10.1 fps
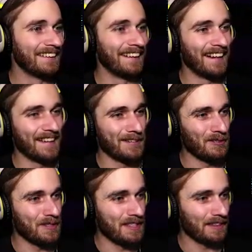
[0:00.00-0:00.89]

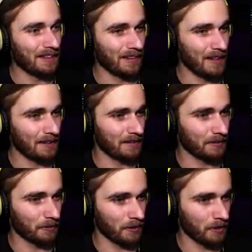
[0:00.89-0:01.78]
Duty. Alright.
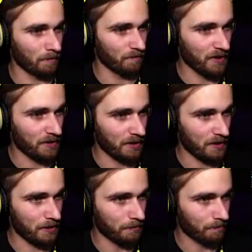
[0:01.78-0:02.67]
Anything
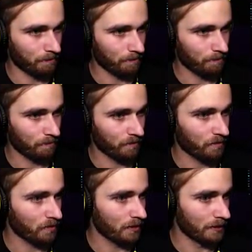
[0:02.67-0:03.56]
in here?
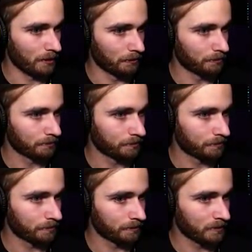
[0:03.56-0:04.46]
No?
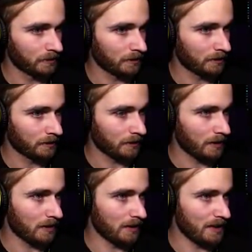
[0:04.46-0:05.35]

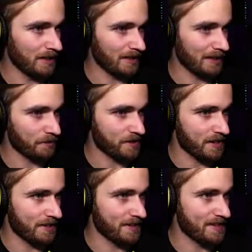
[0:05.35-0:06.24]
Anything else
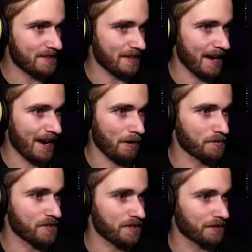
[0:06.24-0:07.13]
in this
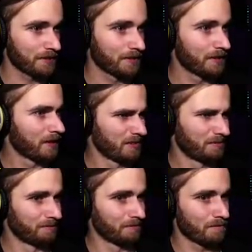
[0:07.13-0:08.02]
house?
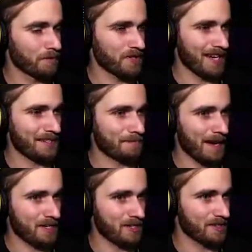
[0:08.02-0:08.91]
Besides
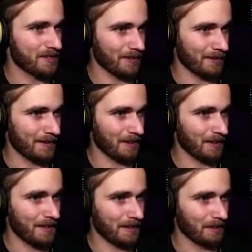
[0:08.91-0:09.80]
matches or
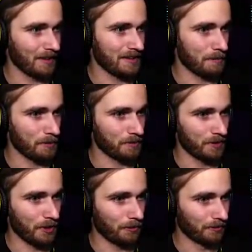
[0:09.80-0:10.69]
in a collectible?
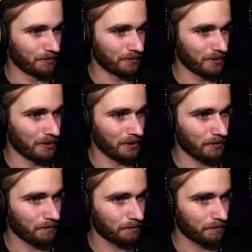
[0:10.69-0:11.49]
No? Alright.